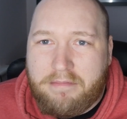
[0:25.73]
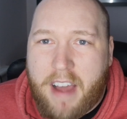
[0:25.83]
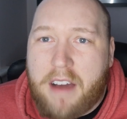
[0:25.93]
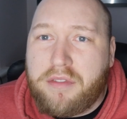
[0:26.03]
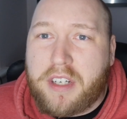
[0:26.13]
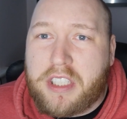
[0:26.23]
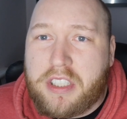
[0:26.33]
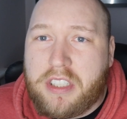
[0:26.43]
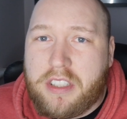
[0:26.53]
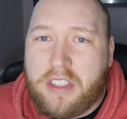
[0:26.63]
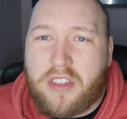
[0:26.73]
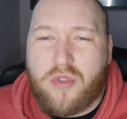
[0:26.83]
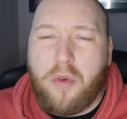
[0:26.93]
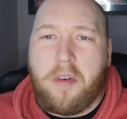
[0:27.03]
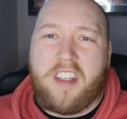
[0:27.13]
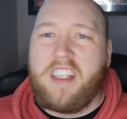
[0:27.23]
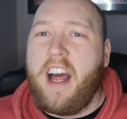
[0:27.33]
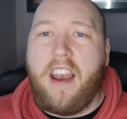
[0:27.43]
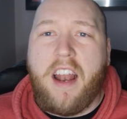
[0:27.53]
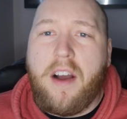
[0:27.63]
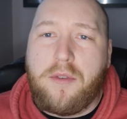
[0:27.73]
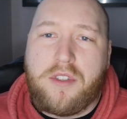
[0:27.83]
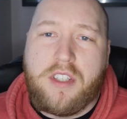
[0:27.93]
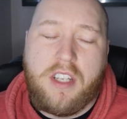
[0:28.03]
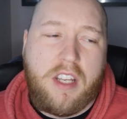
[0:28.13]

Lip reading: average. There's nobody standing out.